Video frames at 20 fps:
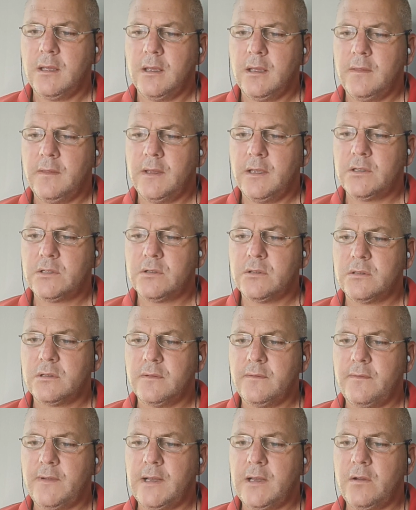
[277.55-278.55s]
And they shall
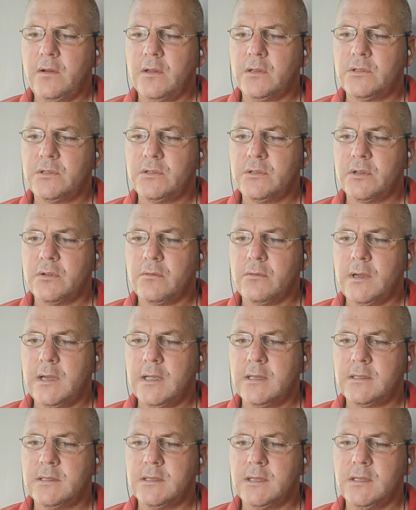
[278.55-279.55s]
devour to the
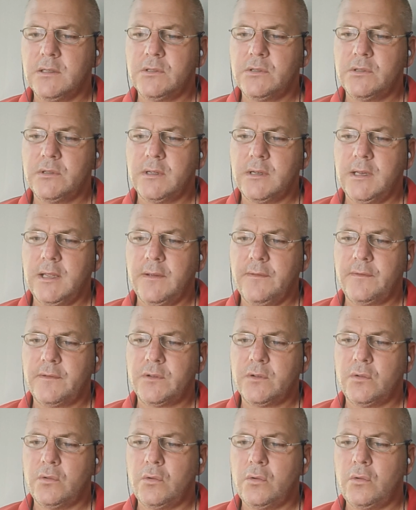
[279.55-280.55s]
right and to the
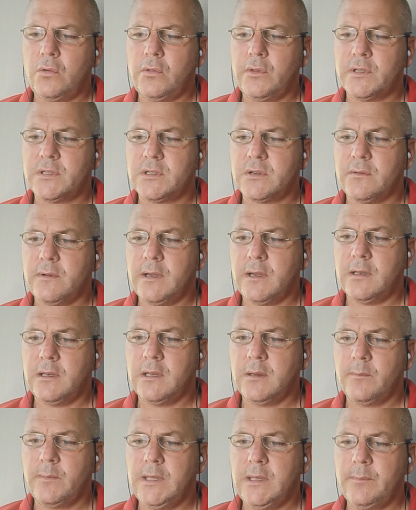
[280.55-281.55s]
left all the
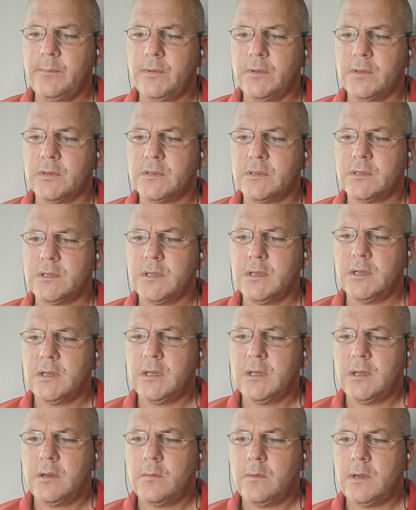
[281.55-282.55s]
surrounding peoples,
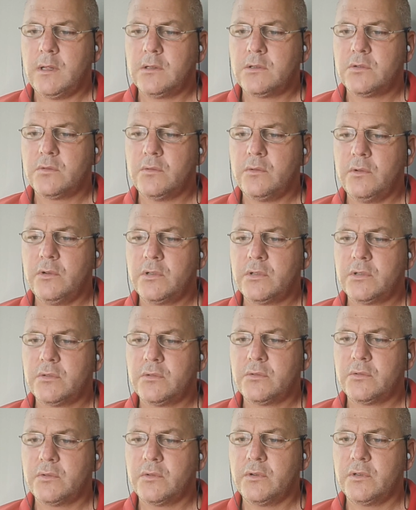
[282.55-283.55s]
while
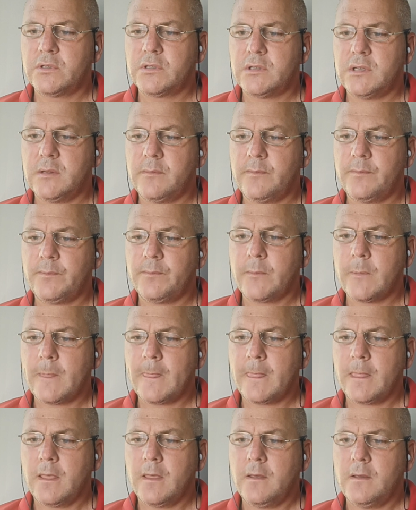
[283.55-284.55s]
Jerusalem
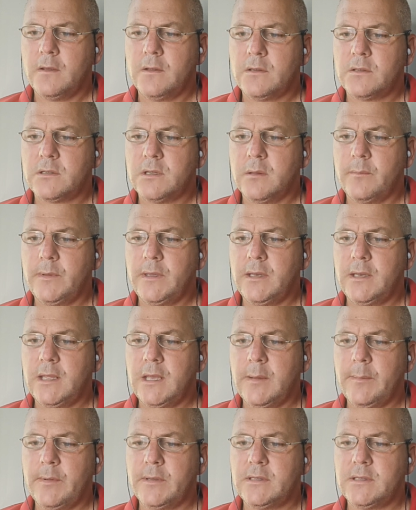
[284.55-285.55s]
shall be
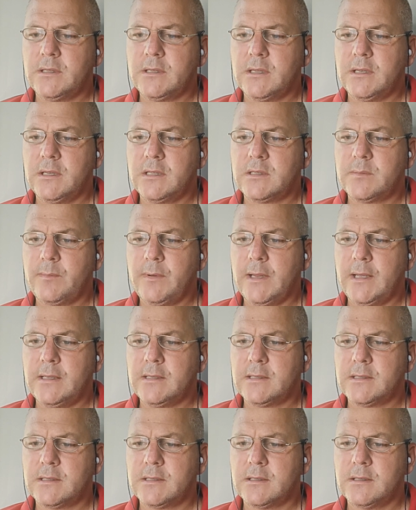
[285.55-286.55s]
inhabited in its
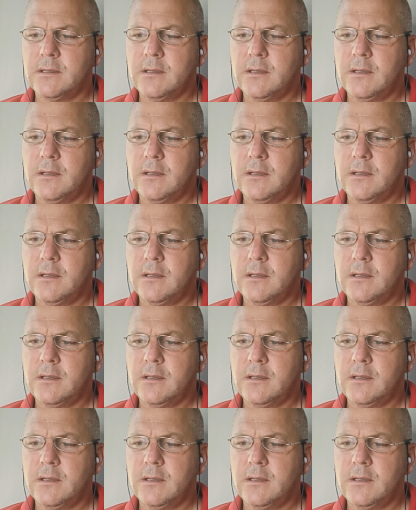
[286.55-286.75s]
place.